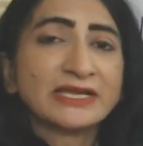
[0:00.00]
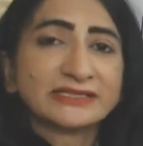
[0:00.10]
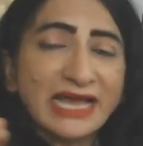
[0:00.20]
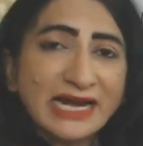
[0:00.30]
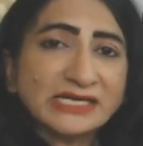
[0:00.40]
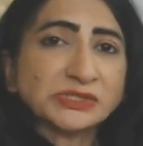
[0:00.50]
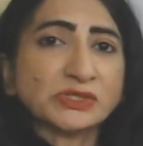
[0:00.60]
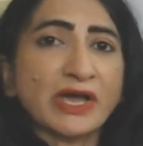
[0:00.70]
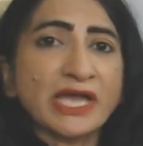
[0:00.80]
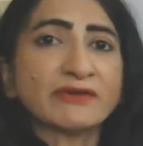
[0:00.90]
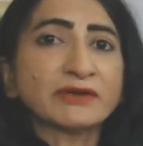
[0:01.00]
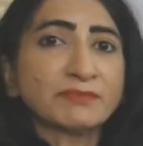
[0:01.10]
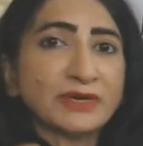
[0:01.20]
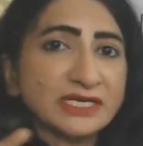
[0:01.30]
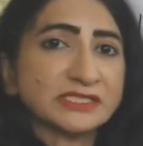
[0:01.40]
That's why our
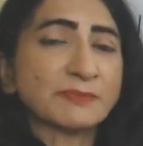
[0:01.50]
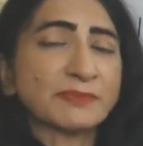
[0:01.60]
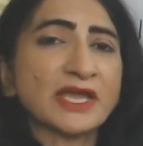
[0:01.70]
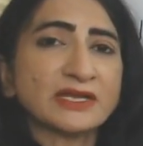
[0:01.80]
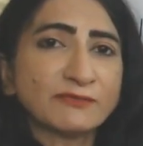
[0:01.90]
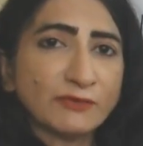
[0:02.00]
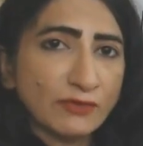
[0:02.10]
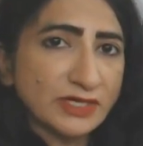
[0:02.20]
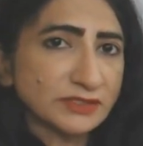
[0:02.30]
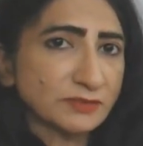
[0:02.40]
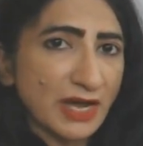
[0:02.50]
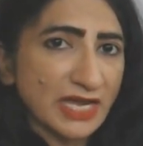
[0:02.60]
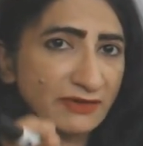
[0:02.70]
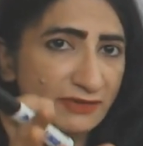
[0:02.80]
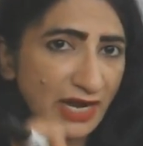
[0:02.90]
money supply influenced by
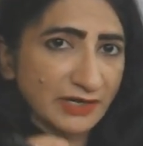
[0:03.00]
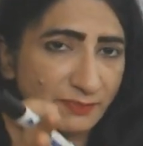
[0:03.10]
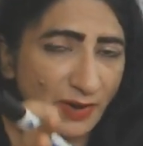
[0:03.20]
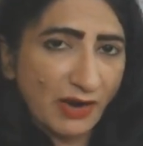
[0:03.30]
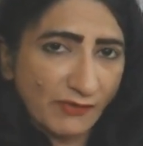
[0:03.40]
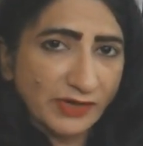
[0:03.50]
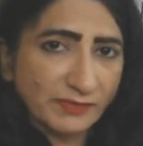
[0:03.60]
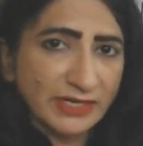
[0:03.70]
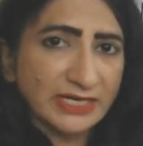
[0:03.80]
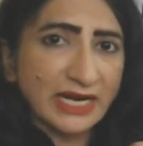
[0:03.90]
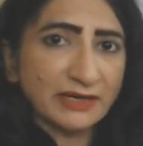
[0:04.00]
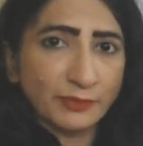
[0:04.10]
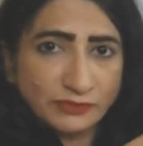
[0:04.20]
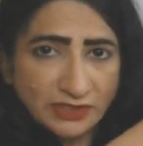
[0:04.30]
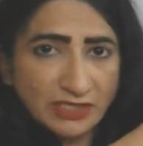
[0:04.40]
our high powered money and
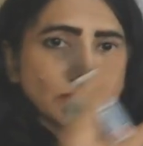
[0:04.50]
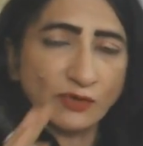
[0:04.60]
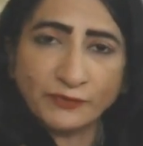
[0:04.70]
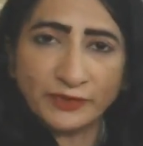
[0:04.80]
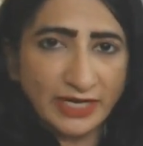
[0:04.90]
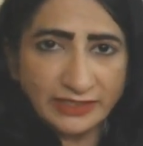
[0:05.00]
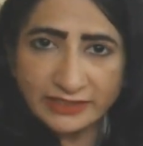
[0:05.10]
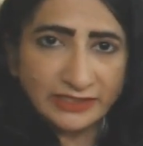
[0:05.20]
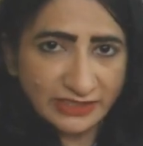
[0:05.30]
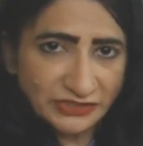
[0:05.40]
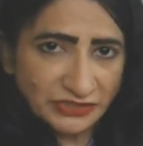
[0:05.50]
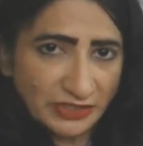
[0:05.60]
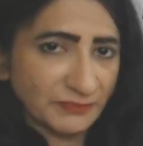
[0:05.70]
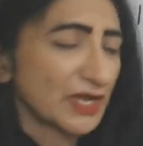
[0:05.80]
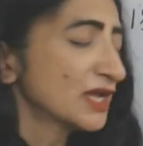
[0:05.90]
process of credit creation.